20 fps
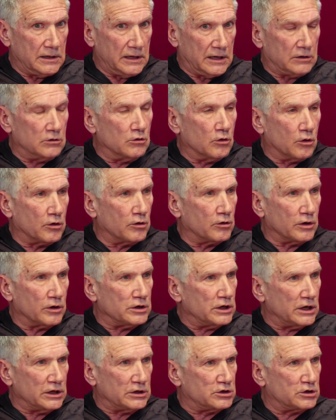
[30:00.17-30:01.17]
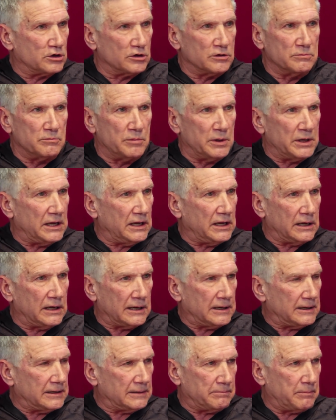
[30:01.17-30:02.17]
ignored, or it shouldn't be
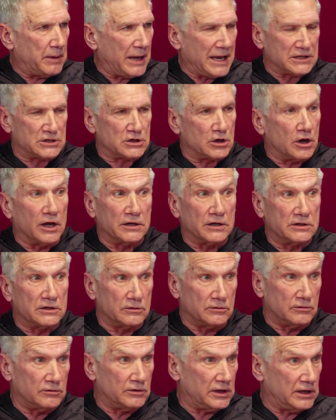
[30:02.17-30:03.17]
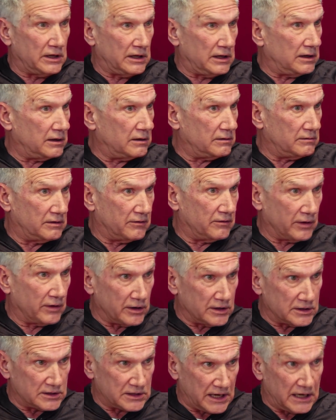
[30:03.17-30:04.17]
passed on to the
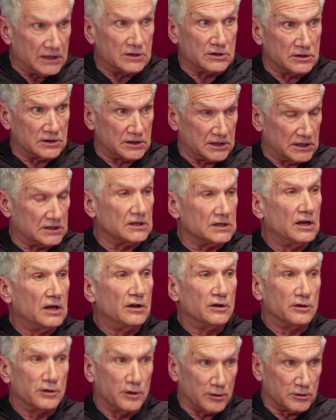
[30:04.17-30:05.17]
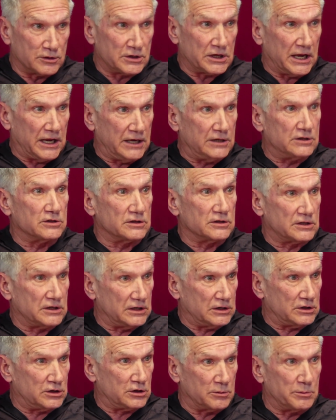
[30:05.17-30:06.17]
various agencies. Those
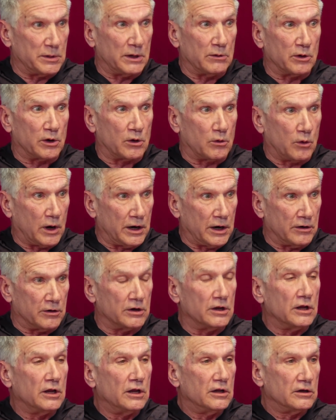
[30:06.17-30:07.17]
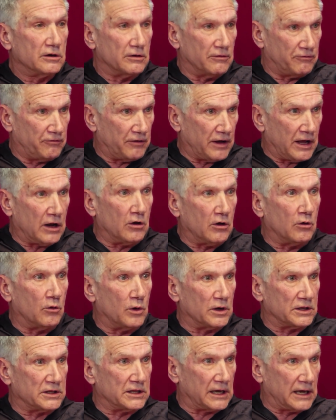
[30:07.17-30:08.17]
agencies should be required to follow
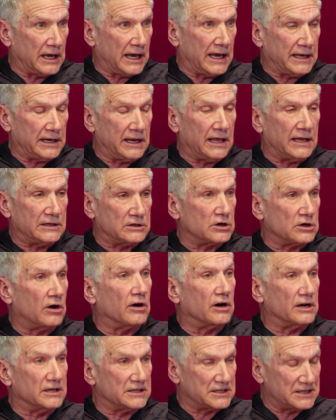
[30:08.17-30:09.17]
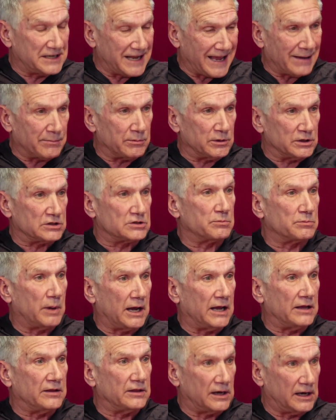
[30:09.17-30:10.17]
what the guidelines are established
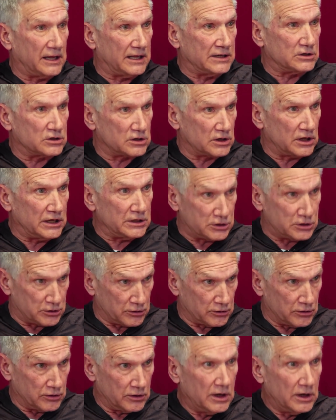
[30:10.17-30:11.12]
by the legislature